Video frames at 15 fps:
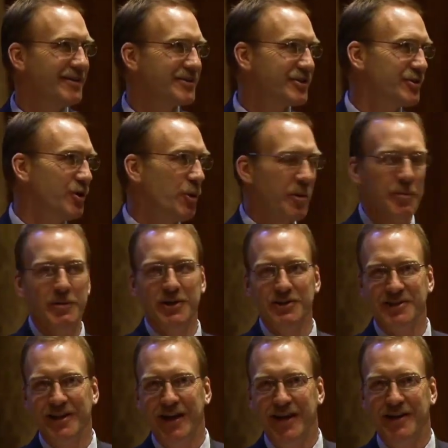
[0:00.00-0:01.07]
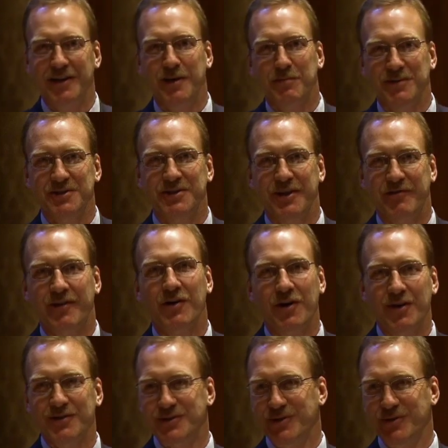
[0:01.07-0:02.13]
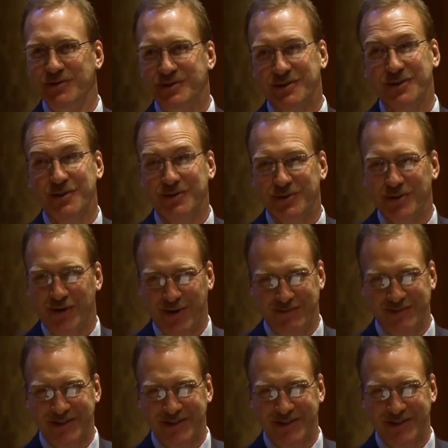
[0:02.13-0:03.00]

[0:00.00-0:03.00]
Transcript: snowmobiles lined up instead of cars during the snowstorm.